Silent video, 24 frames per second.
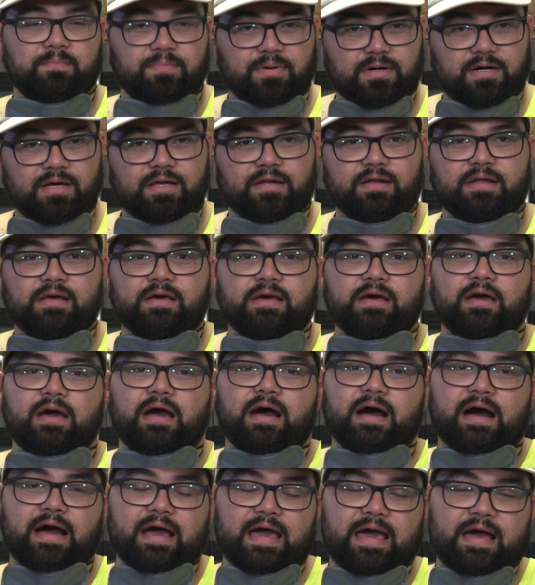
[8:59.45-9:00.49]
But
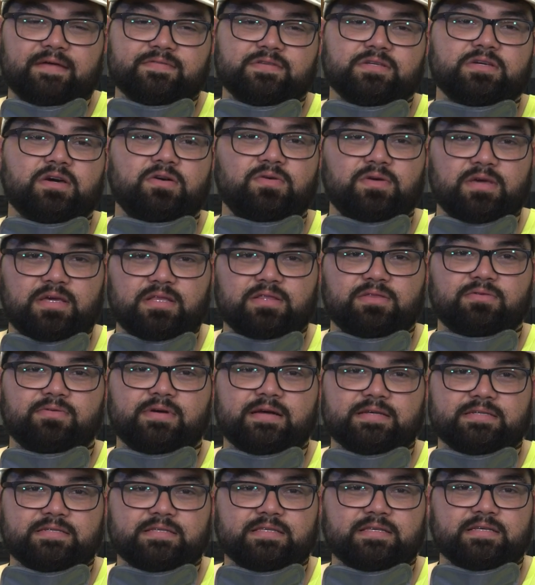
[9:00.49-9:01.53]
I have to go eat the
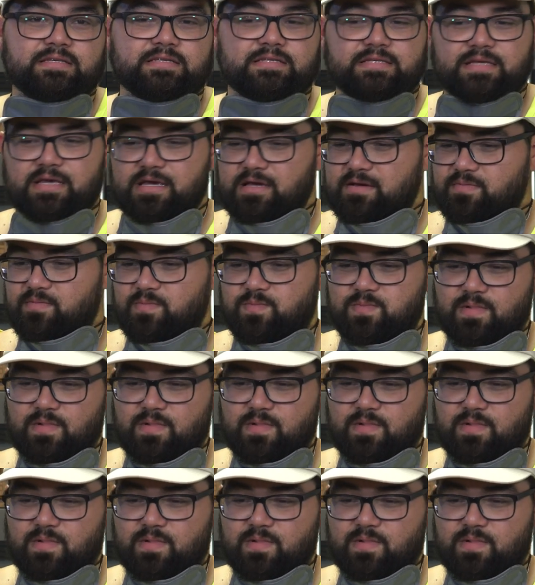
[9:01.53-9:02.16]
rest of this steak.